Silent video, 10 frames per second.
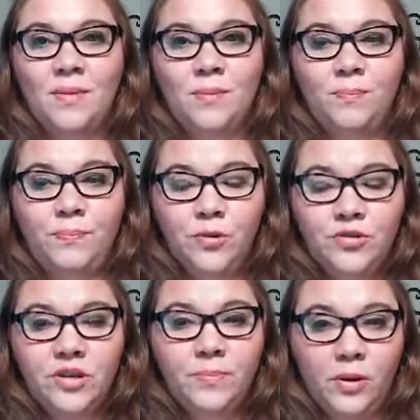
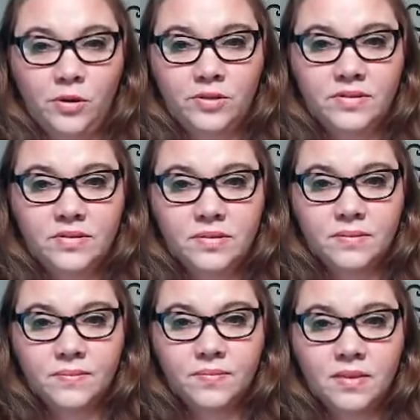Boosting posts
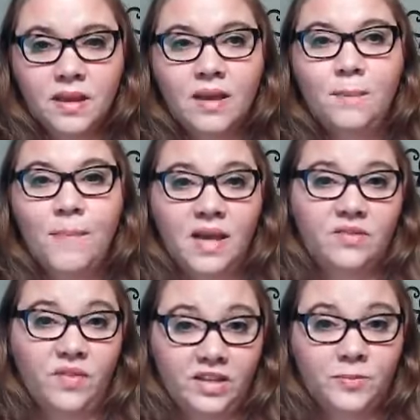makes
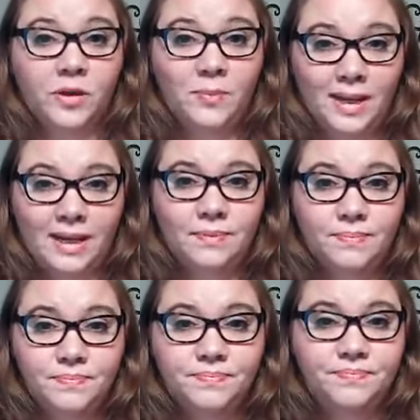Facebook money.
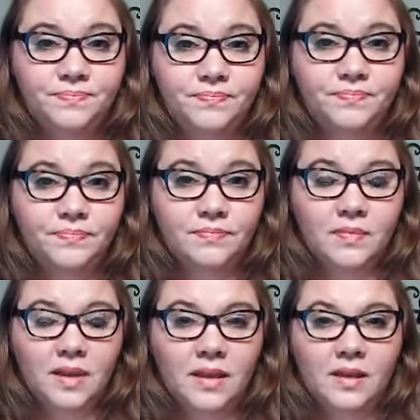
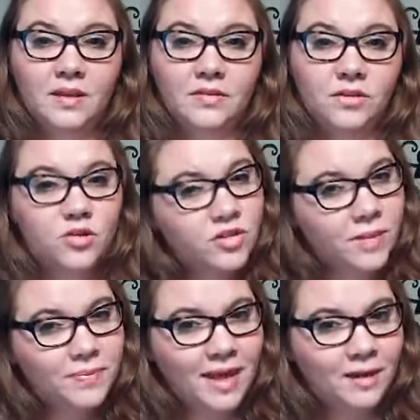So just
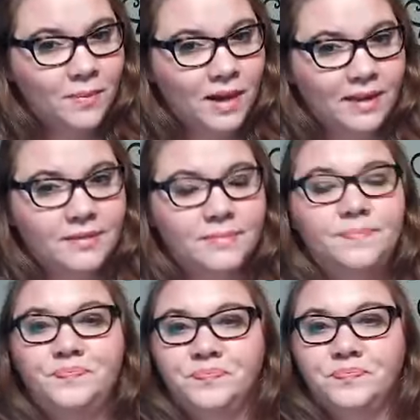keep that in mind.
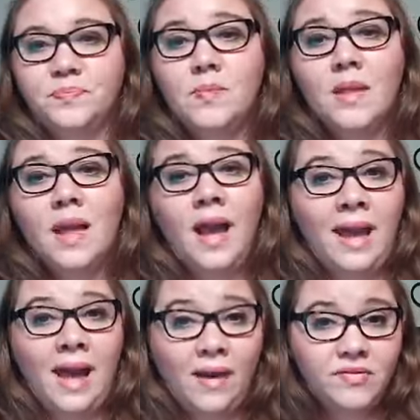I
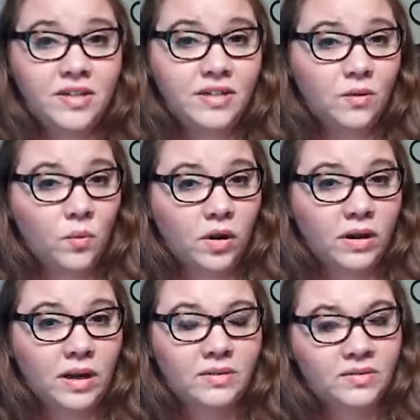have seen it work
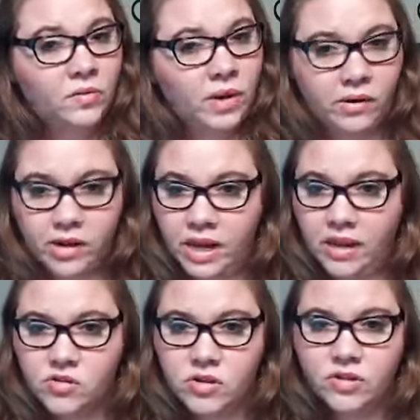on the rare
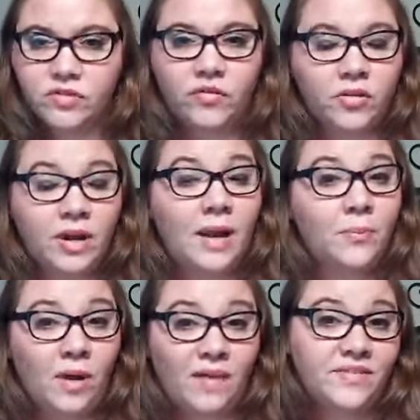occasions for
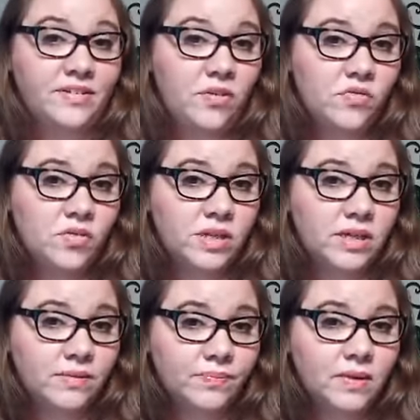nonprofits usually.
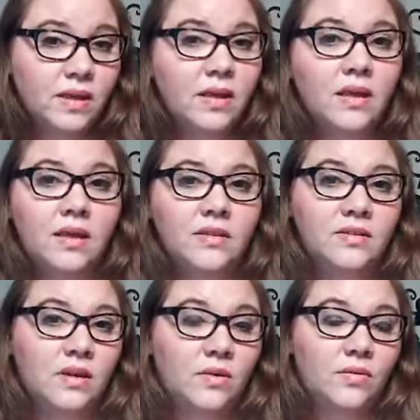
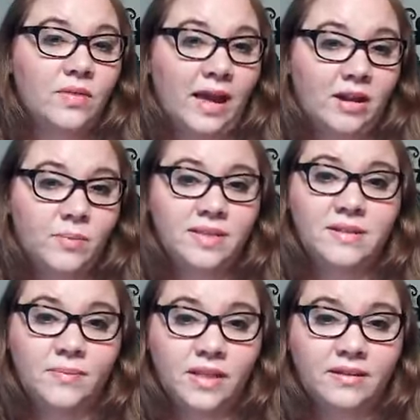So that could be
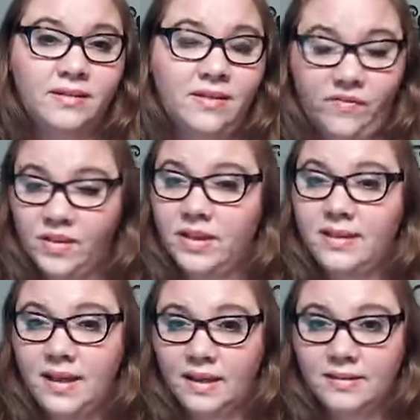something to definitely
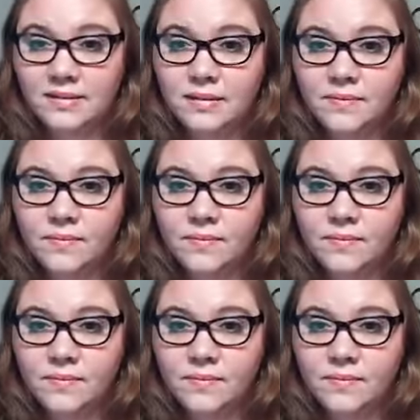test.